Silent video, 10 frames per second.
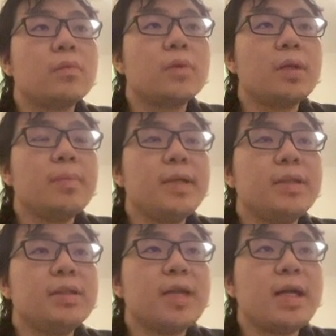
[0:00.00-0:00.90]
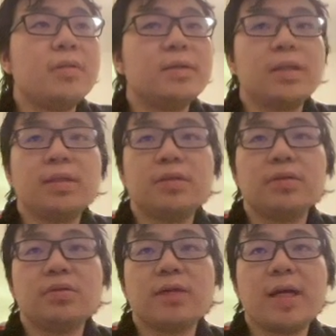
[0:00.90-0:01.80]
emit child
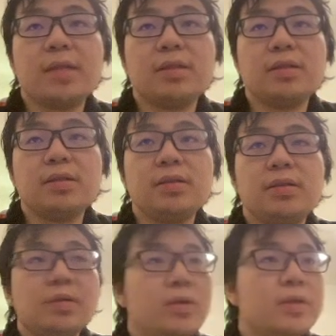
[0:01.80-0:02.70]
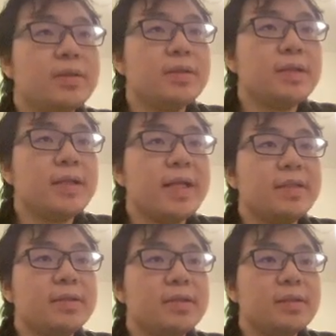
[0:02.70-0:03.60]
constructors. No, it's in the get.